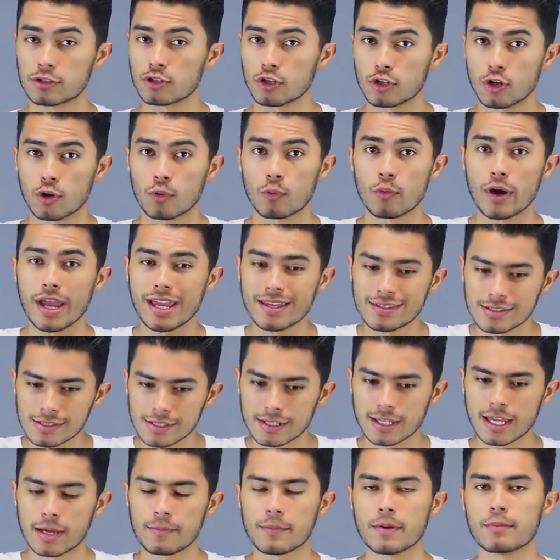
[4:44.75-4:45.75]
So your waist
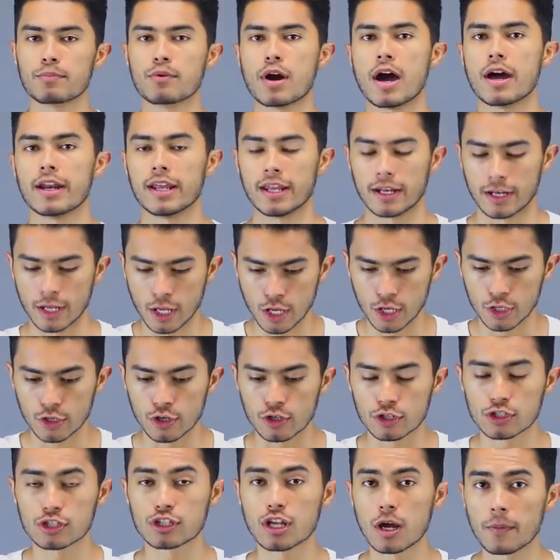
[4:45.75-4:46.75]
can be brought in,
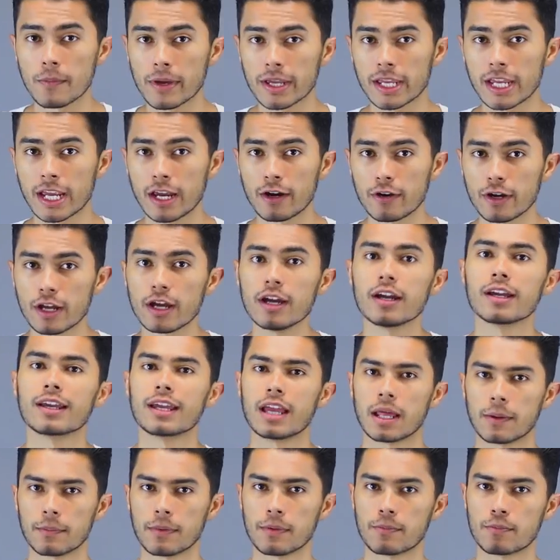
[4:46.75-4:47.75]
your stomach area
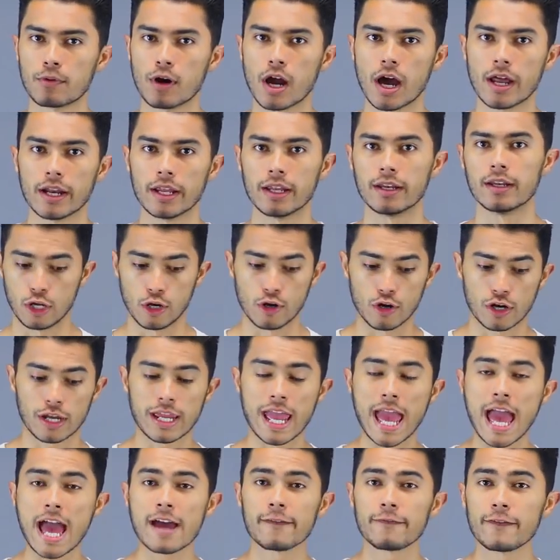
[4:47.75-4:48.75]
can be brought in, your
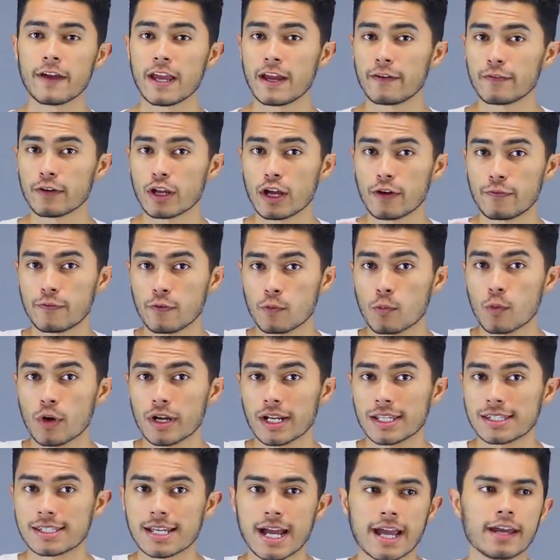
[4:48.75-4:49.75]
calf area, if you
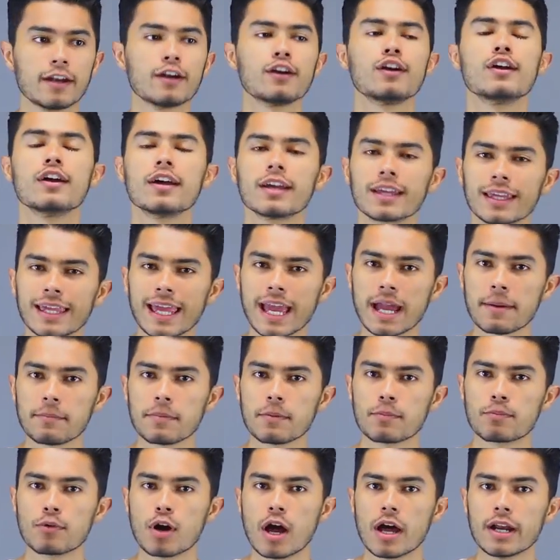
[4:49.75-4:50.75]
want it tighter, can
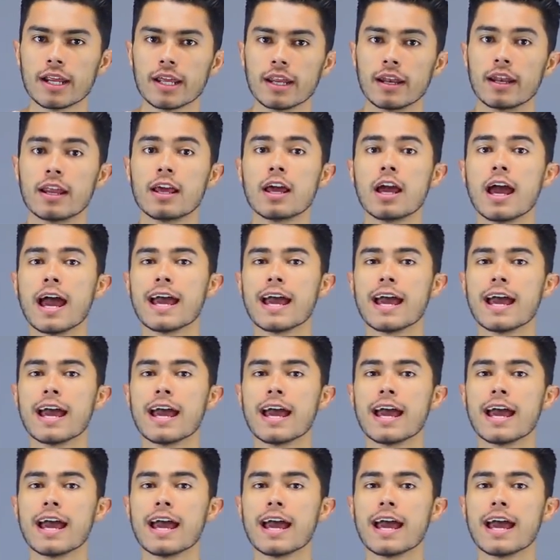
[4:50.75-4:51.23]
be brought in.